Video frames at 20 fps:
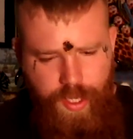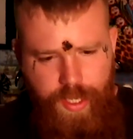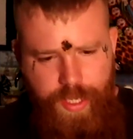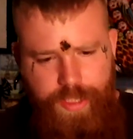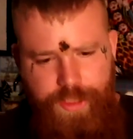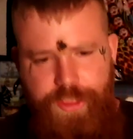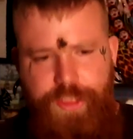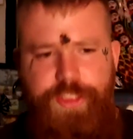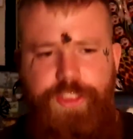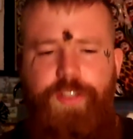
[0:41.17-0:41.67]

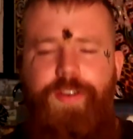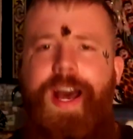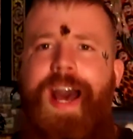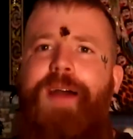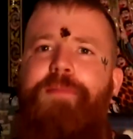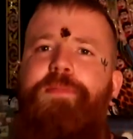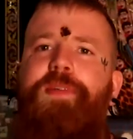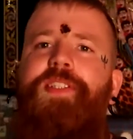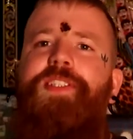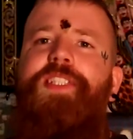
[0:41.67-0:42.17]
It just so
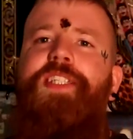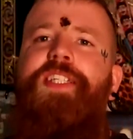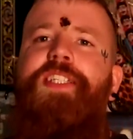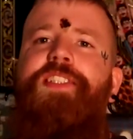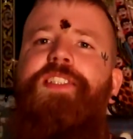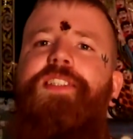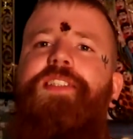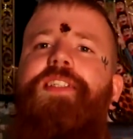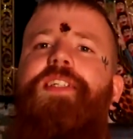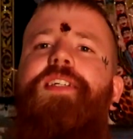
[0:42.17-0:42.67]
happens it
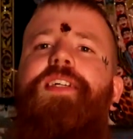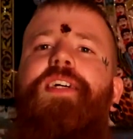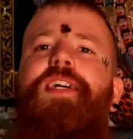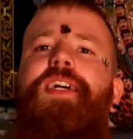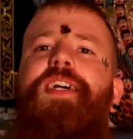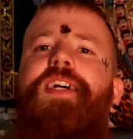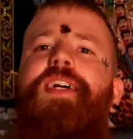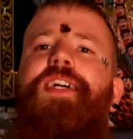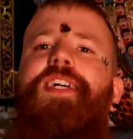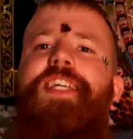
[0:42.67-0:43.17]
is
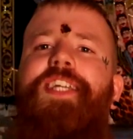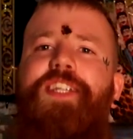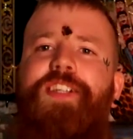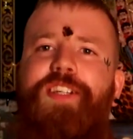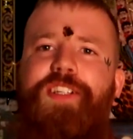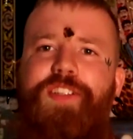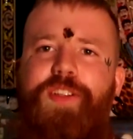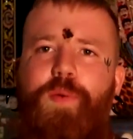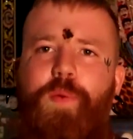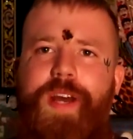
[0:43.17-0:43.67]
here
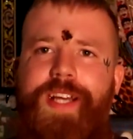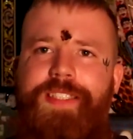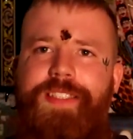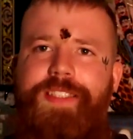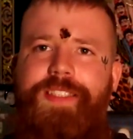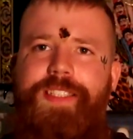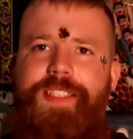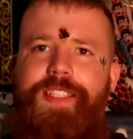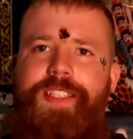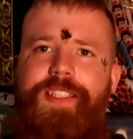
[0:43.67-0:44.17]
in the
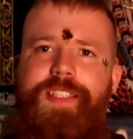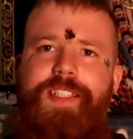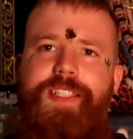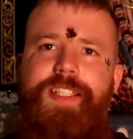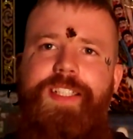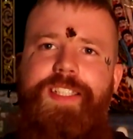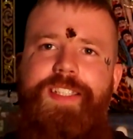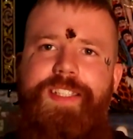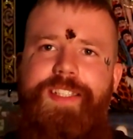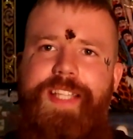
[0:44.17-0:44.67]
West,
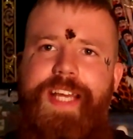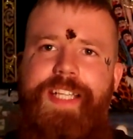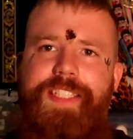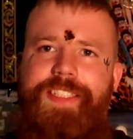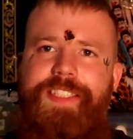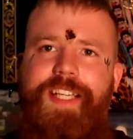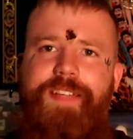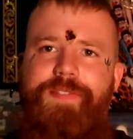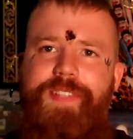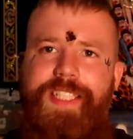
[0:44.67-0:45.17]

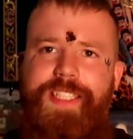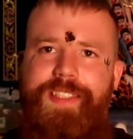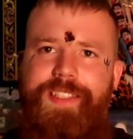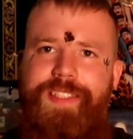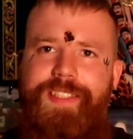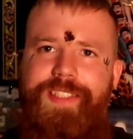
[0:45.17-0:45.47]
Thanksgiving.